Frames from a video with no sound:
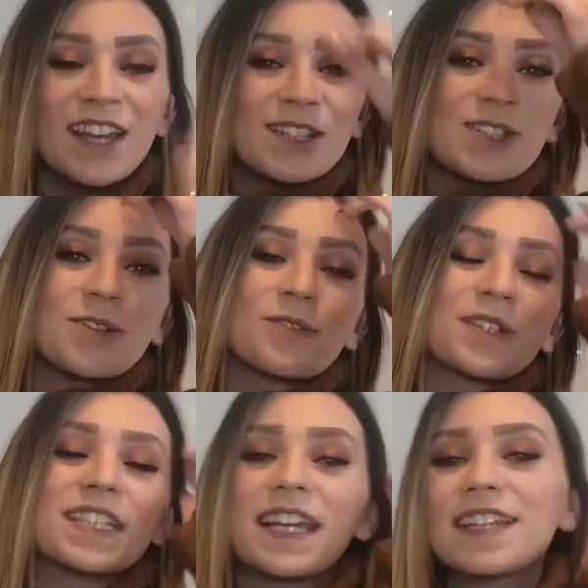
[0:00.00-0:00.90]
So for
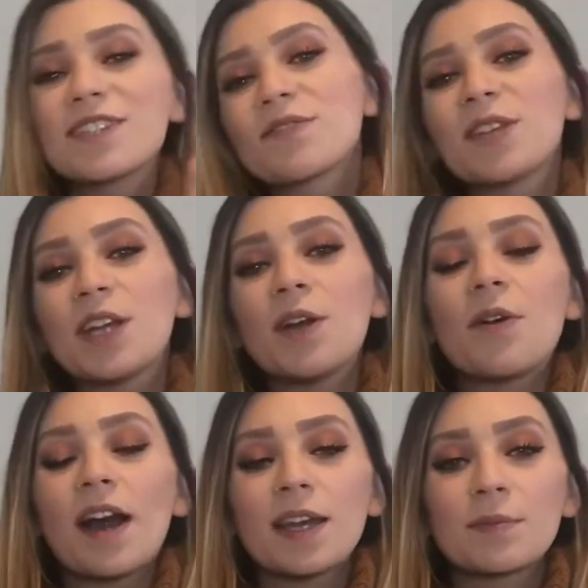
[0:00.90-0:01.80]
today's video
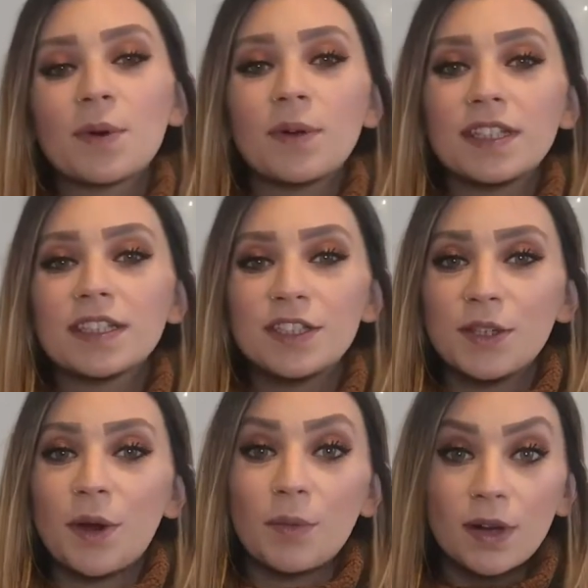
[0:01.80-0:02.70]
I am going to
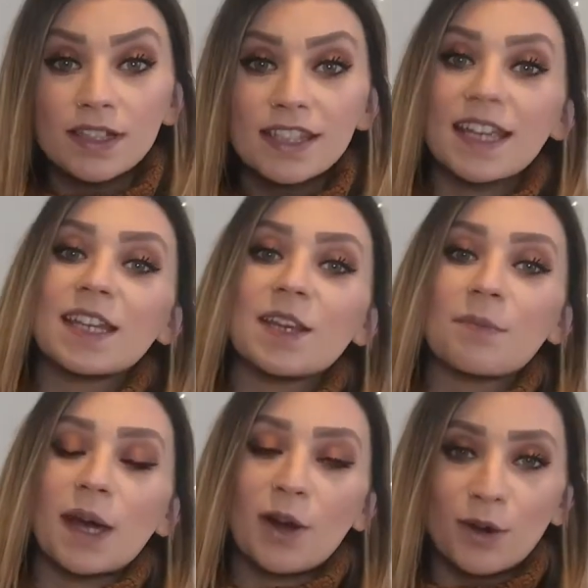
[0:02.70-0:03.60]
do a what's in
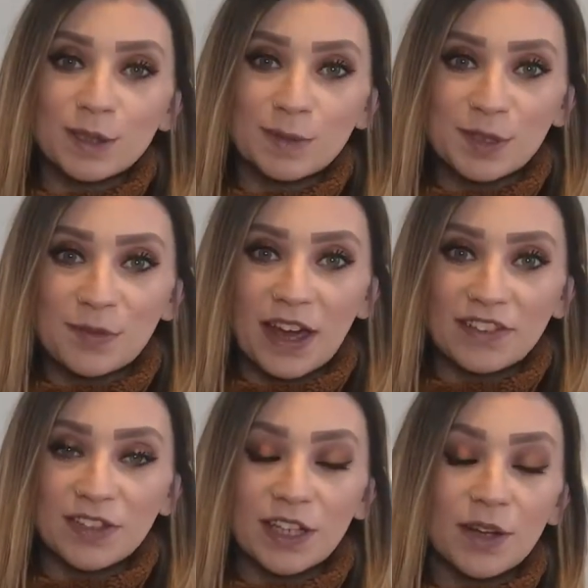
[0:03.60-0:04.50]
my hospital bag
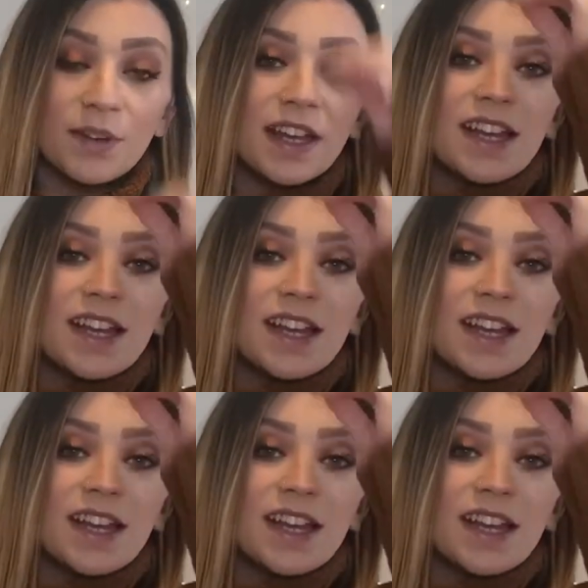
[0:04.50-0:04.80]
video.